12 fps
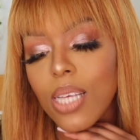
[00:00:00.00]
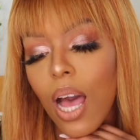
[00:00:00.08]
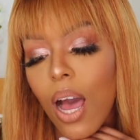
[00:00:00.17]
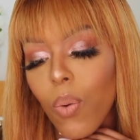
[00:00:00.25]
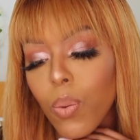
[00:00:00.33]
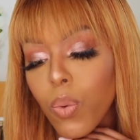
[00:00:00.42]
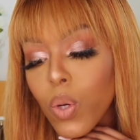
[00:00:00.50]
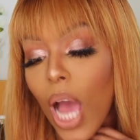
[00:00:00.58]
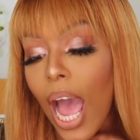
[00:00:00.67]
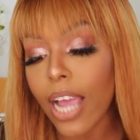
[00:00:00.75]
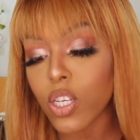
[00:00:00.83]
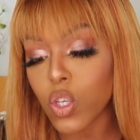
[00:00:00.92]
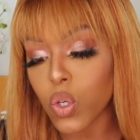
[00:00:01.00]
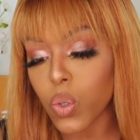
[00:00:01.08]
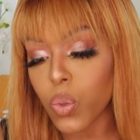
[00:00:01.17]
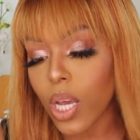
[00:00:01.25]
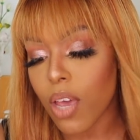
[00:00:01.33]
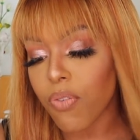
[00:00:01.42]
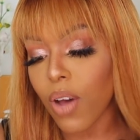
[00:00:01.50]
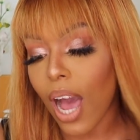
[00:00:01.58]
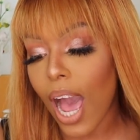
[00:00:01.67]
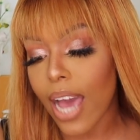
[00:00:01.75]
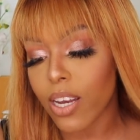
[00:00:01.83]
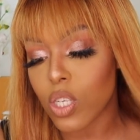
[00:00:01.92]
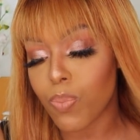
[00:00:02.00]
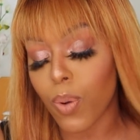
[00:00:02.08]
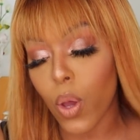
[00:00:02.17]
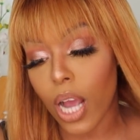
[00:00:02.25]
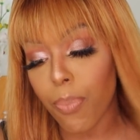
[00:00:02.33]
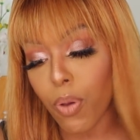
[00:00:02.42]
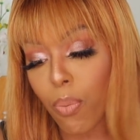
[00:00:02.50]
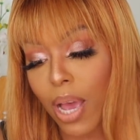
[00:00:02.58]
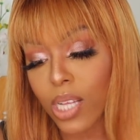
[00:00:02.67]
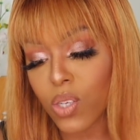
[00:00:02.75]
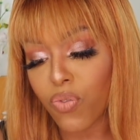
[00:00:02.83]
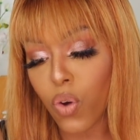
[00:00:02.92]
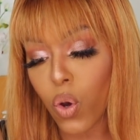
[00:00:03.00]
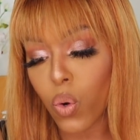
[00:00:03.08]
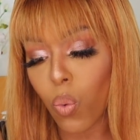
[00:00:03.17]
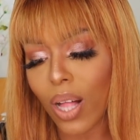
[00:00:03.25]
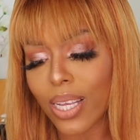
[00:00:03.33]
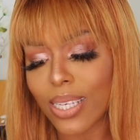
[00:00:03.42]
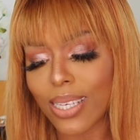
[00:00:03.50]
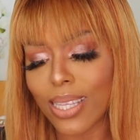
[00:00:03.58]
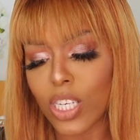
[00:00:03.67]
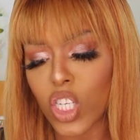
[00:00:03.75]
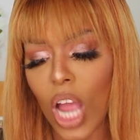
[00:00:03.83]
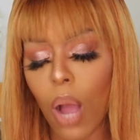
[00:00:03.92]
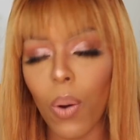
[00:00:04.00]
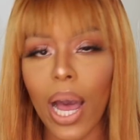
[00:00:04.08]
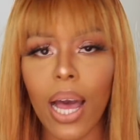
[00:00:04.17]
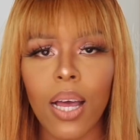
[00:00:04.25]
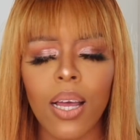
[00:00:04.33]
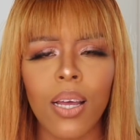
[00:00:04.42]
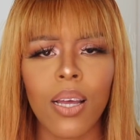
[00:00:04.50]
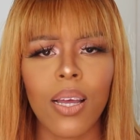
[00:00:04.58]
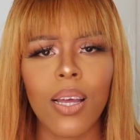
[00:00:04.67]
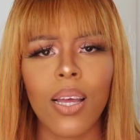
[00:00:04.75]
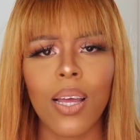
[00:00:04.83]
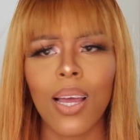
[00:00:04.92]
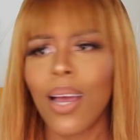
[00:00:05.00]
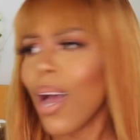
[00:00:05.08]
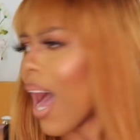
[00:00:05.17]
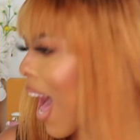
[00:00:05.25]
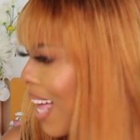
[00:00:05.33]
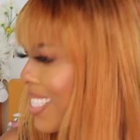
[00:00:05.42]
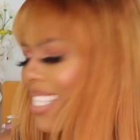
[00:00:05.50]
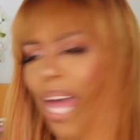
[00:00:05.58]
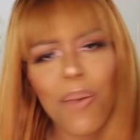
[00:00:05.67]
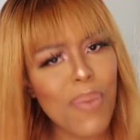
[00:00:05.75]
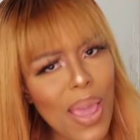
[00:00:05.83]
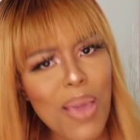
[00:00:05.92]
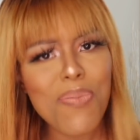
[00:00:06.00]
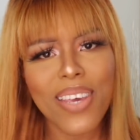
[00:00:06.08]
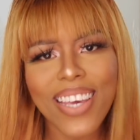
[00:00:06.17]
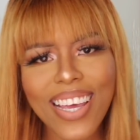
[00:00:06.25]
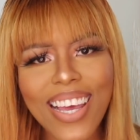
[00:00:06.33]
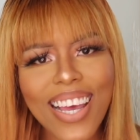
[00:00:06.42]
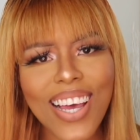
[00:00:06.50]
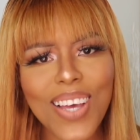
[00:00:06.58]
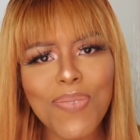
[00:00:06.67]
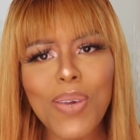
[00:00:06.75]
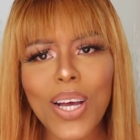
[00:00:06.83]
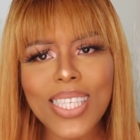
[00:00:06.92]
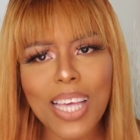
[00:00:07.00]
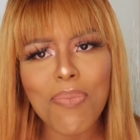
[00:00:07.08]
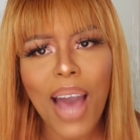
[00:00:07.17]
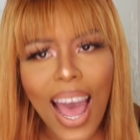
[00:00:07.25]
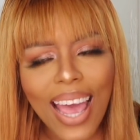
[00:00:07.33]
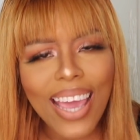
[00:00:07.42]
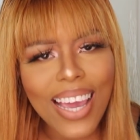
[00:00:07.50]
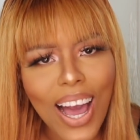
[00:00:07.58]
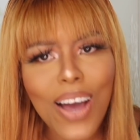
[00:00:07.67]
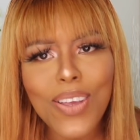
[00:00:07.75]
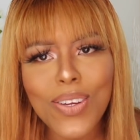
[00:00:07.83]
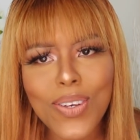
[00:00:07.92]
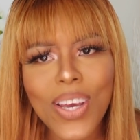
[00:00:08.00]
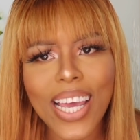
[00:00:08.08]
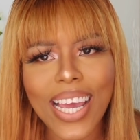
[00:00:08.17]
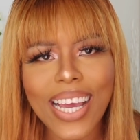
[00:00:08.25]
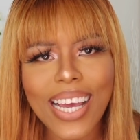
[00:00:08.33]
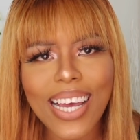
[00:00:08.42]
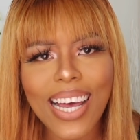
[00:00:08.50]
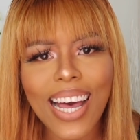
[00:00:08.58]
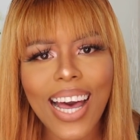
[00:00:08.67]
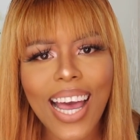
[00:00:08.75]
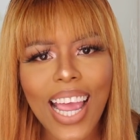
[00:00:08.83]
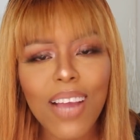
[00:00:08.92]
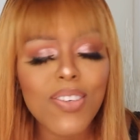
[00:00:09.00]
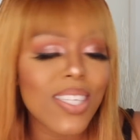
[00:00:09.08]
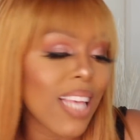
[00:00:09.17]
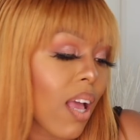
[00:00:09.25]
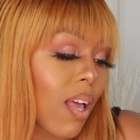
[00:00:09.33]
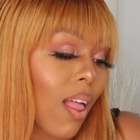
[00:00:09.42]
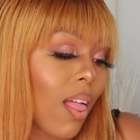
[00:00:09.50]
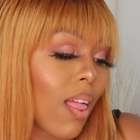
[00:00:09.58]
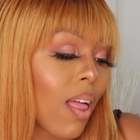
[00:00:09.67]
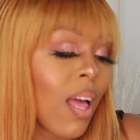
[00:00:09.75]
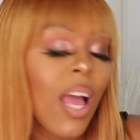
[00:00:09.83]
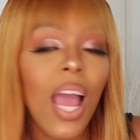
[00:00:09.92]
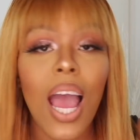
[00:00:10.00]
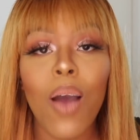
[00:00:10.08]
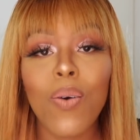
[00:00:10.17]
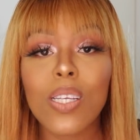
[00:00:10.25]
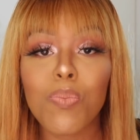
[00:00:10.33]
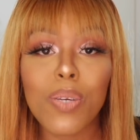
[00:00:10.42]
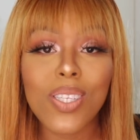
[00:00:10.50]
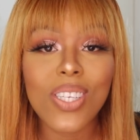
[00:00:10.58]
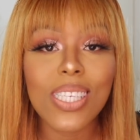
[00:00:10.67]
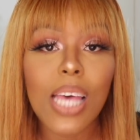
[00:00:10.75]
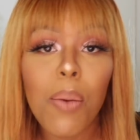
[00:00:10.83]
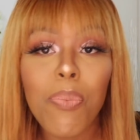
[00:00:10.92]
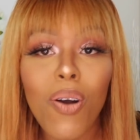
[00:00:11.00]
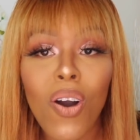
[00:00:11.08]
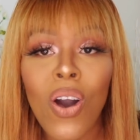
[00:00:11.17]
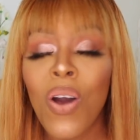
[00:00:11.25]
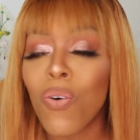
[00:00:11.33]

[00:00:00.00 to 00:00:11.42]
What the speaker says: what would I do if a hand is blowing up your man's phone while he's in the shower? Answer, baby. Beyonce, I'm hi, how you doing? If she's like, I want to speak to Temple,